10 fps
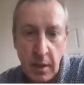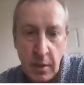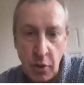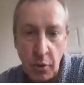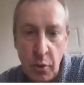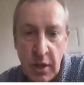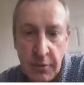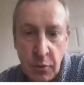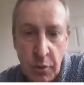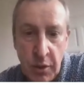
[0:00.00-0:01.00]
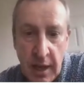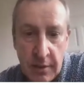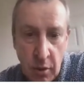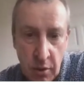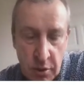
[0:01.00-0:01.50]
So you can do that
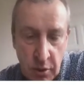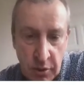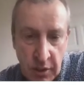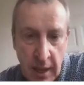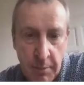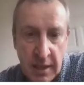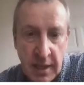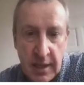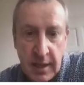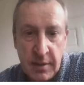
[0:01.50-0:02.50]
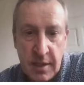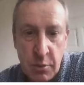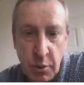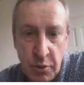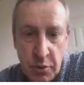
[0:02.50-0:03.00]
also dynamically, and this is
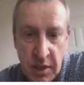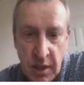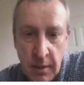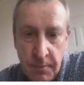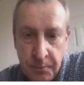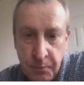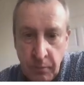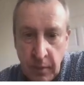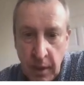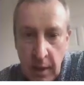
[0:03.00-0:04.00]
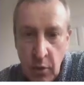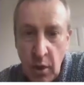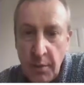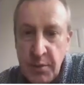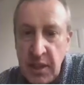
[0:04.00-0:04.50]
what you see. You
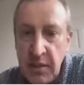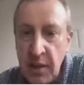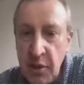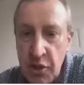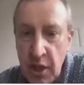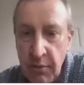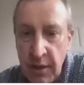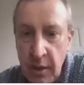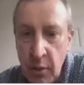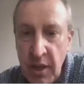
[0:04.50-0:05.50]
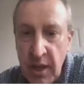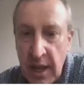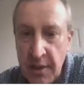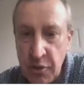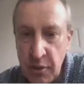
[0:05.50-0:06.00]
have seen the initial very quick
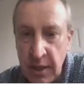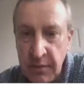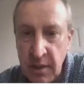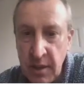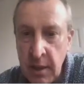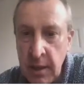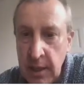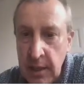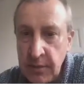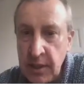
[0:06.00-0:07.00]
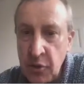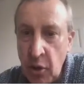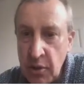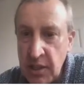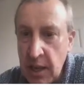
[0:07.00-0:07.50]
action until the
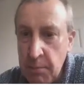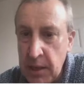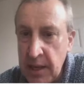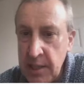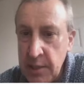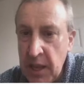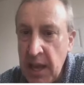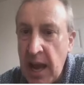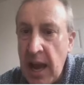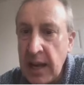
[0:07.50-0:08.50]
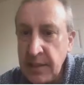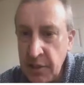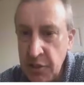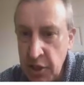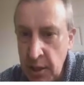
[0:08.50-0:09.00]
dogs are placed behind the
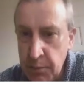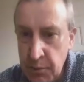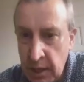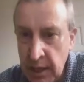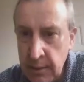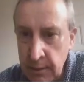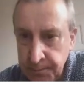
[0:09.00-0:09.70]
ships, right?